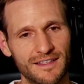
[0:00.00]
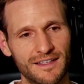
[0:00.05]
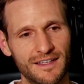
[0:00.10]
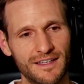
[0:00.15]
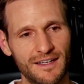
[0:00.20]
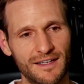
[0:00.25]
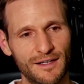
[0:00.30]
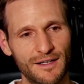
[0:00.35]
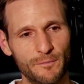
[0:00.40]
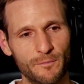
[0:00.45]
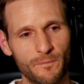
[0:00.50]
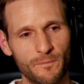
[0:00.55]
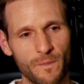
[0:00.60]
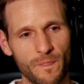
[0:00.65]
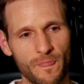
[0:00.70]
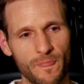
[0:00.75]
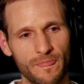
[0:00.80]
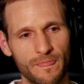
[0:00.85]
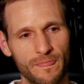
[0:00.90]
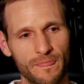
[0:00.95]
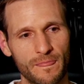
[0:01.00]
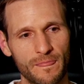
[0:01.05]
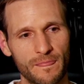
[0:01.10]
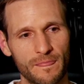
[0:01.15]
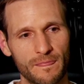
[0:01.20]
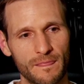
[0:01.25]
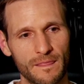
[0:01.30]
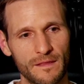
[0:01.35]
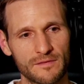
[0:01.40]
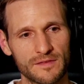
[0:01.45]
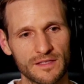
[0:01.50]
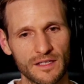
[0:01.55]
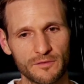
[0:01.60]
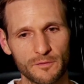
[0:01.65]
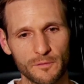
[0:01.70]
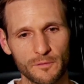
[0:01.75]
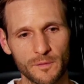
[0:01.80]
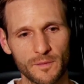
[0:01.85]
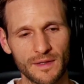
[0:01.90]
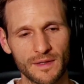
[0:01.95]
I've said
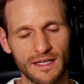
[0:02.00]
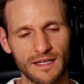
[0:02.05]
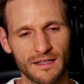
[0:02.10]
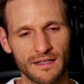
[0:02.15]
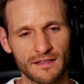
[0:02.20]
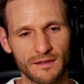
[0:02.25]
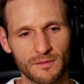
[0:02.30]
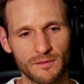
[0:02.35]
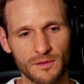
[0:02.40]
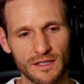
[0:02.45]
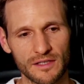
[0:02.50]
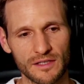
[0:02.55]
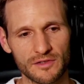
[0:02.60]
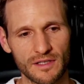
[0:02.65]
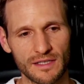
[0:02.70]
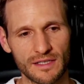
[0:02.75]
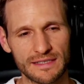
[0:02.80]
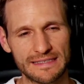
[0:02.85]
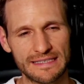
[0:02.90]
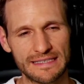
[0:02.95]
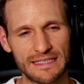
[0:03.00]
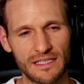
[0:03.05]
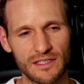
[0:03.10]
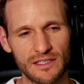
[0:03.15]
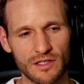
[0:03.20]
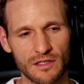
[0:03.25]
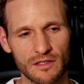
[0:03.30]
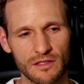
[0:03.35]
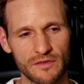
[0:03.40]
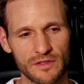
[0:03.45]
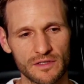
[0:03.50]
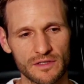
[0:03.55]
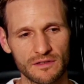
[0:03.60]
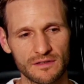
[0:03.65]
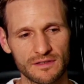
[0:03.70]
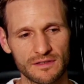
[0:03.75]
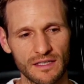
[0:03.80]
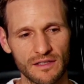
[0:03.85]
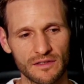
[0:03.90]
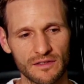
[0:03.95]
from the beginning that we're not trying to teach artificial
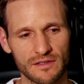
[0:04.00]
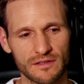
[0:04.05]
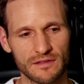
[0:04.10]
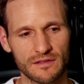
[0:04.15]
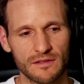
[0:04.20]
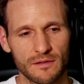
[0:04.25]
intelligence.